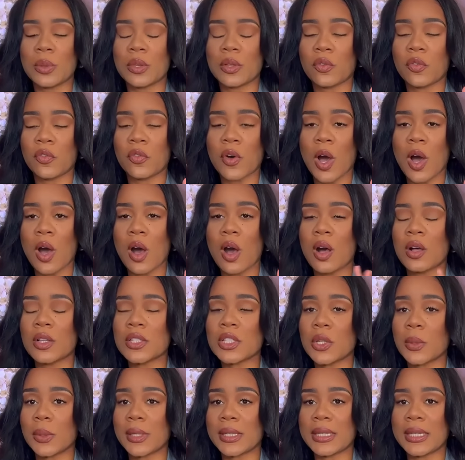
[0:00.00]
the fall.
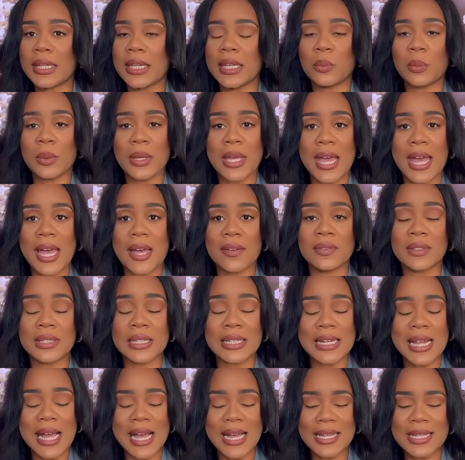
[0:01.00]
So again, we have
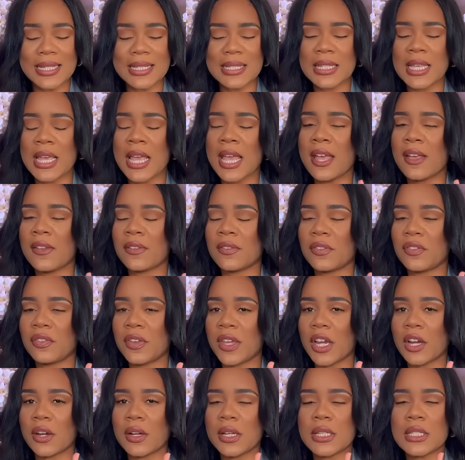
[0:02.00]
nice,
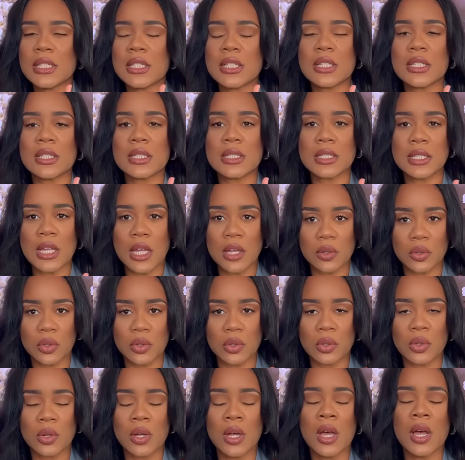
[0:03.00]
very
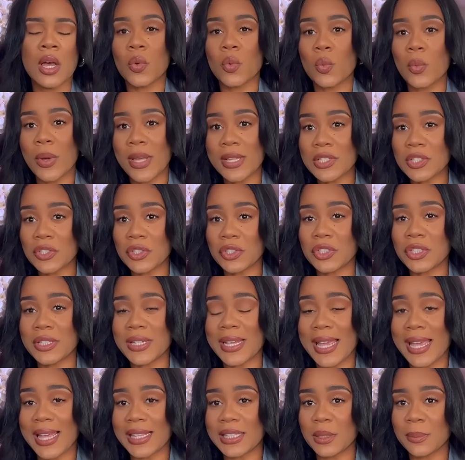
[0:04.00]
subtle
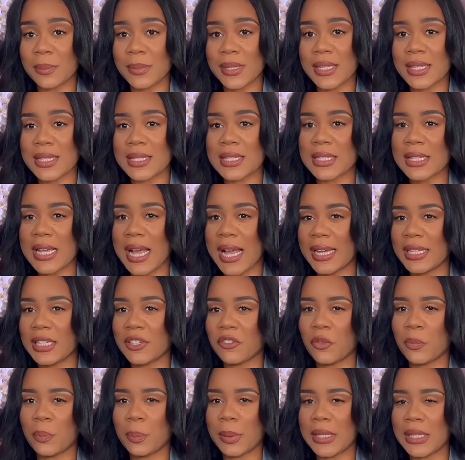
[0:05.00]
Western elements kind
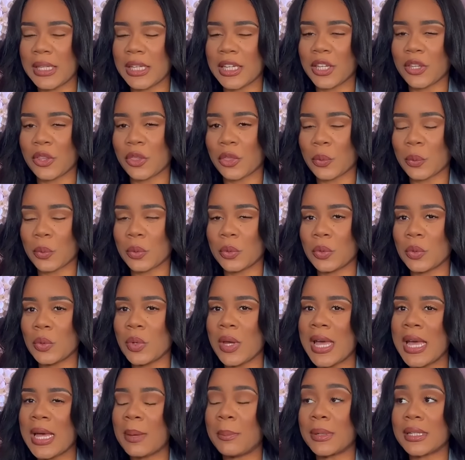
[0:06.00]
of peeking through,
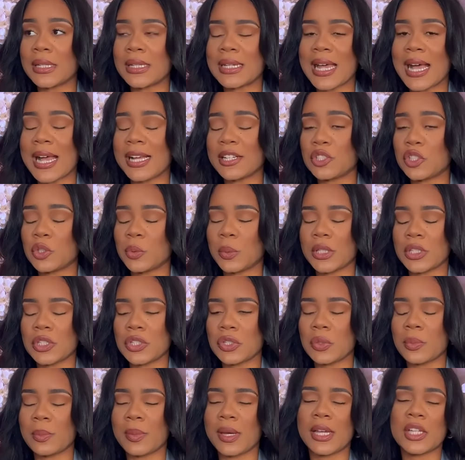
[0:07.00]
but not doing
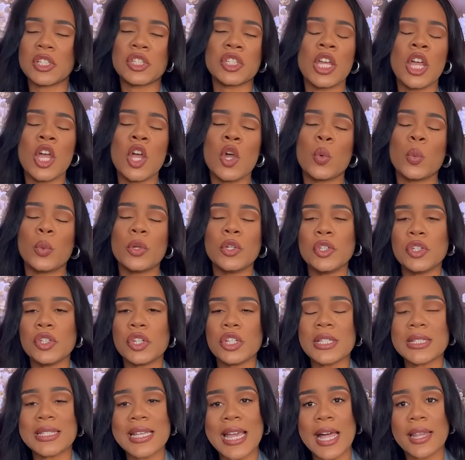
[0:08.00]
too much. When
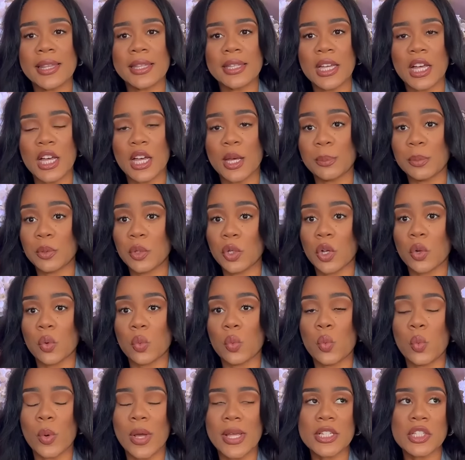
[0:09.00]
you're styling up your
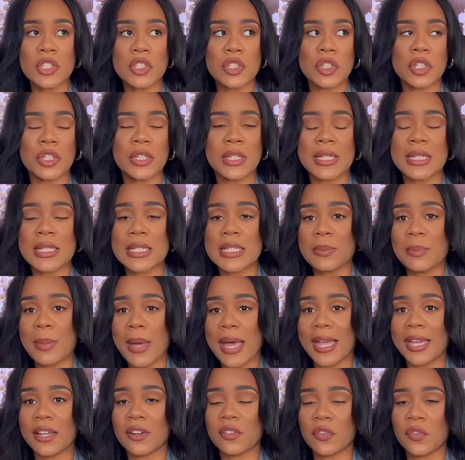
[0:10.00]
Western
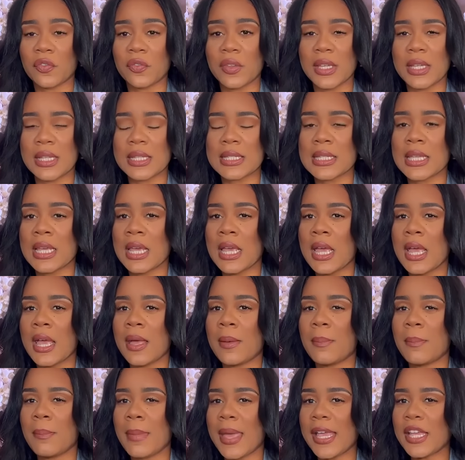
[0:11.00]
inspired fits,
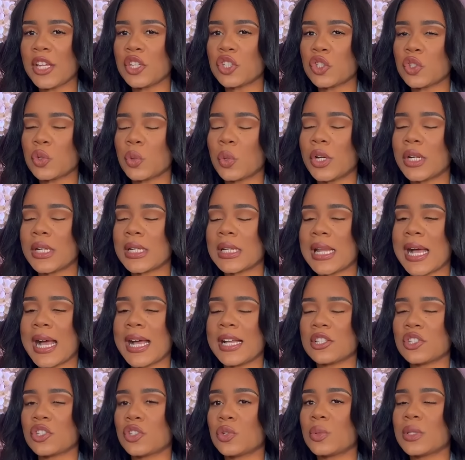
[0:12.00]
Make sure
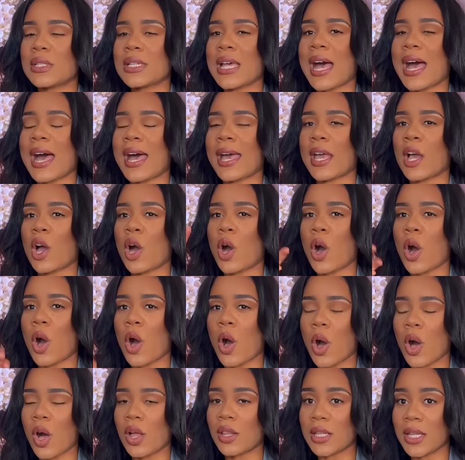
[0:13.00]
not to tie
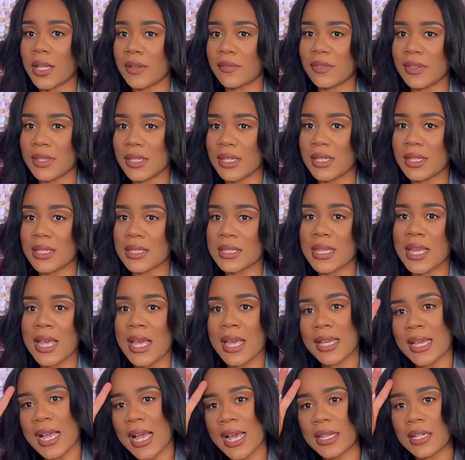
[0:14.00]
all of these
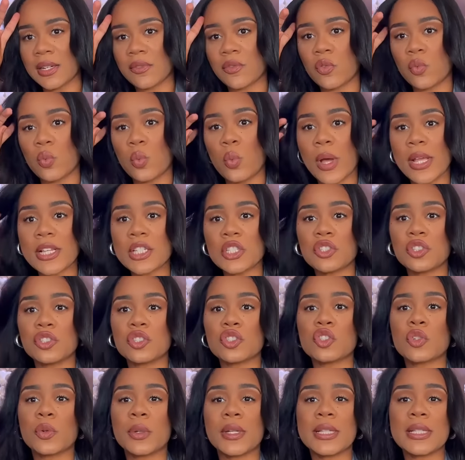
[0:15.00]
kind of Western
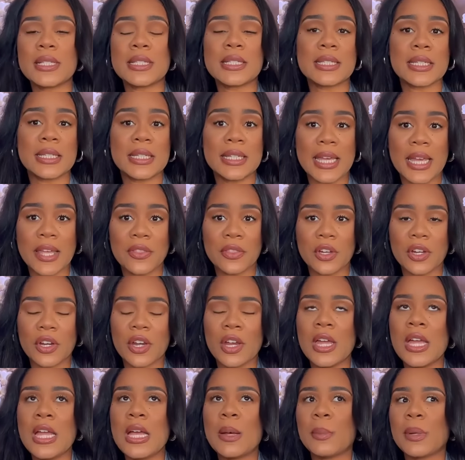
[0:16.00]
trends
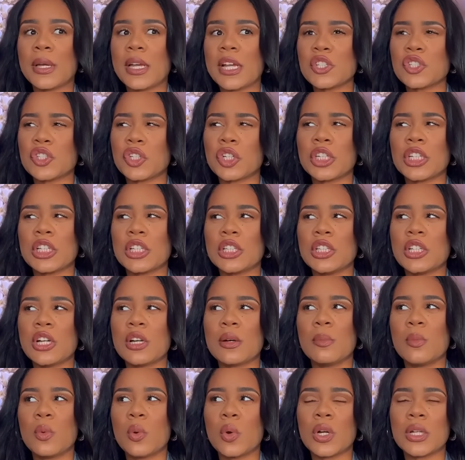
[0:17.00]
together because you're going to
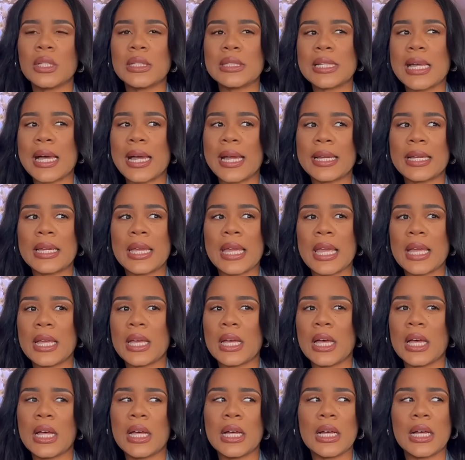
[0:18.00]
look more like
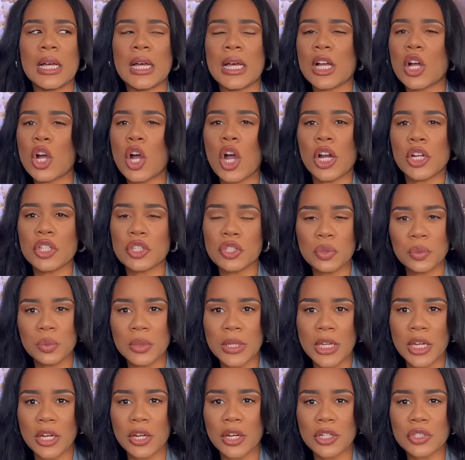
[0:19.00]
a, a, cartoon
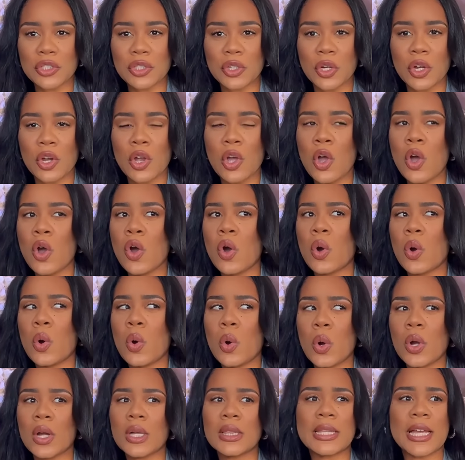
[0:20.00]
character
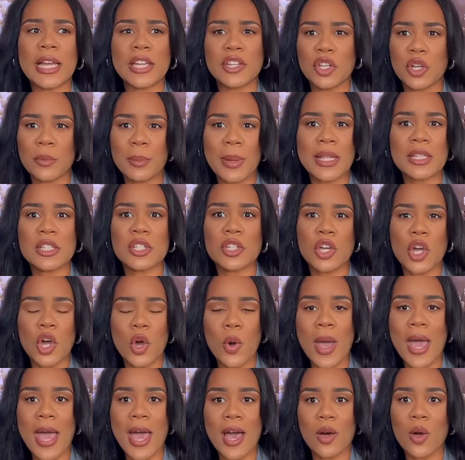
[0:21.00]
or like you're about to
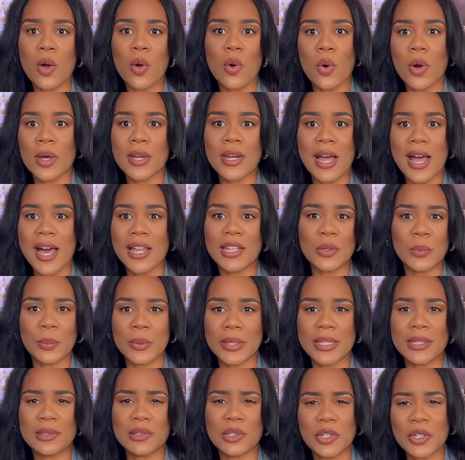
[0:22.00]
go out on
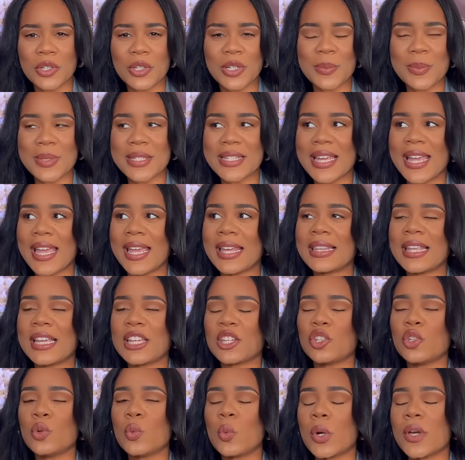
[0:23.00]
Halloween. You know what I'm saying?
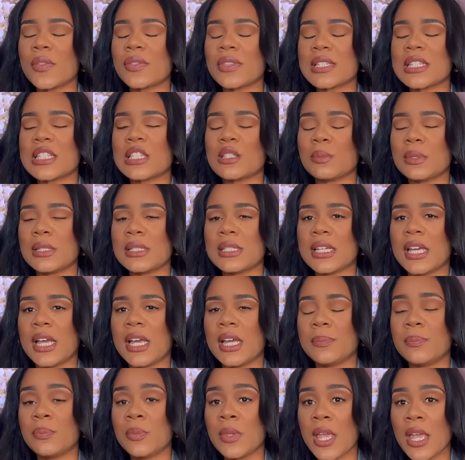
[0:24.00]
Like you want this to be
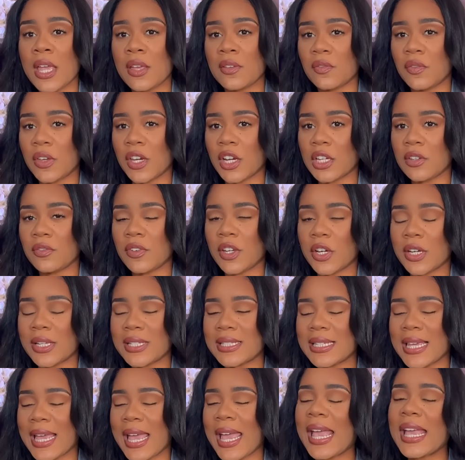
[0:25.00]
done very, very
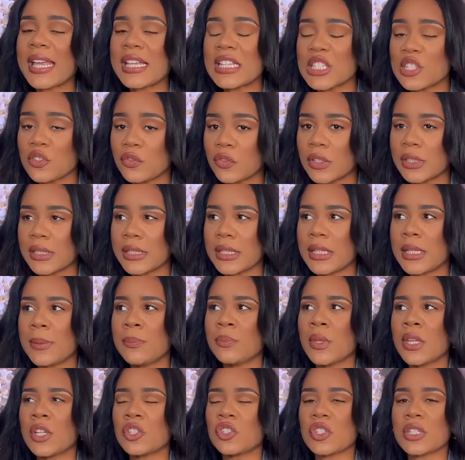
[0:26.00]
tastefully,
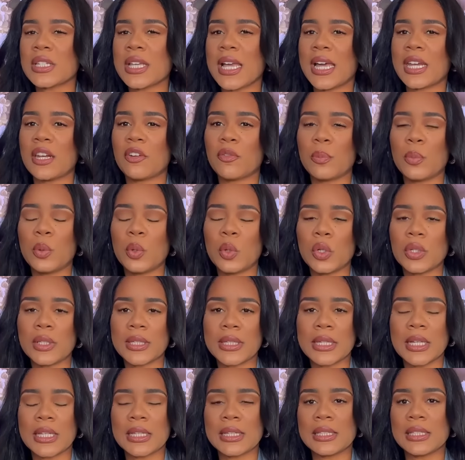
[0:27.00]
just kind of
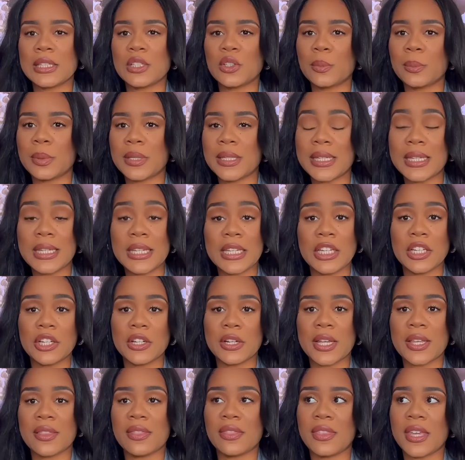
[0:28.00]
pulling a little bit
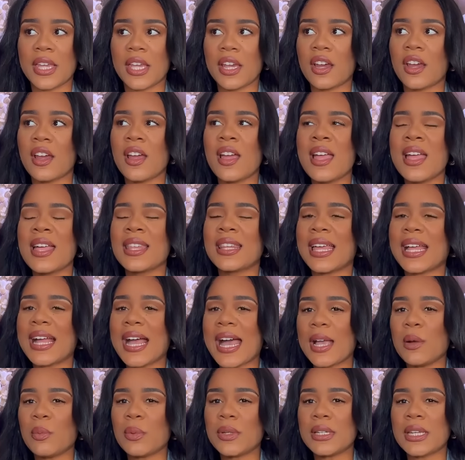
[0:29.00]
here and there. Like
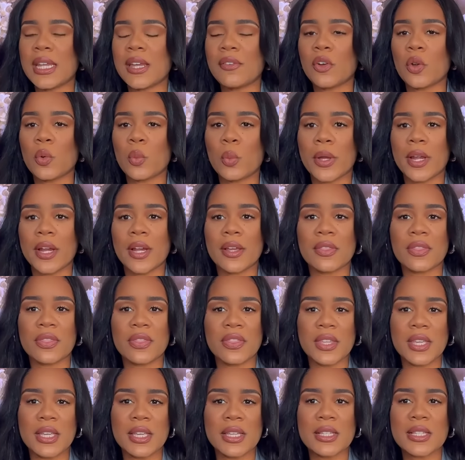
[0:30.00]
I would never wear
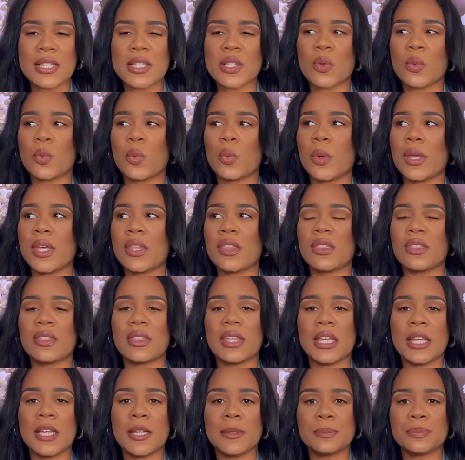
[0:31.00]
this with
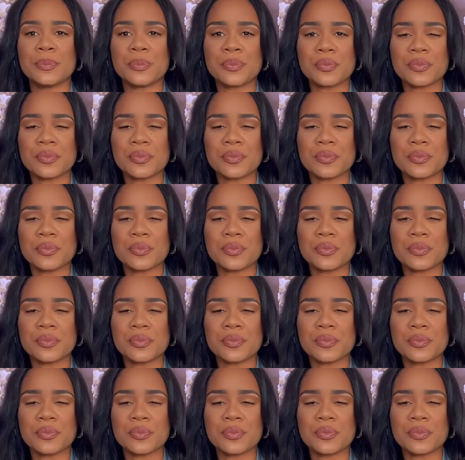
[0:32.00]
the